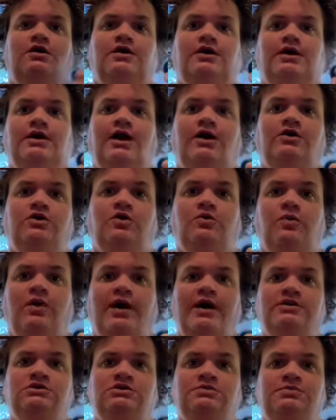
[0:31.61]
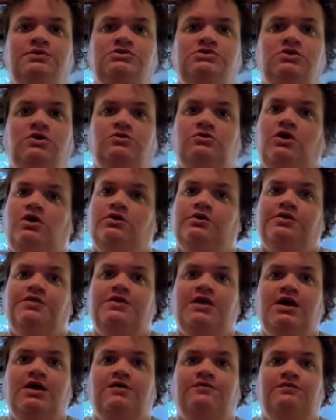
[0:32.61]
And I don't know why it took me so long to
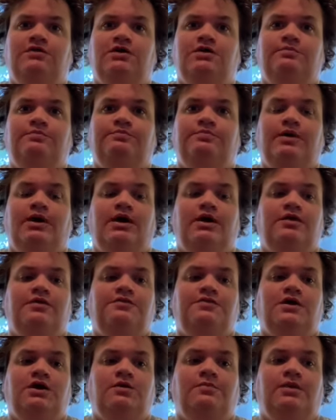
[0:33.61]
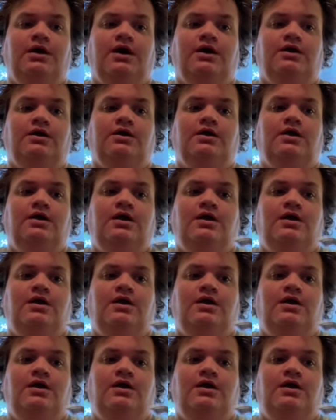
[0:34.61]
think of it, but think about it.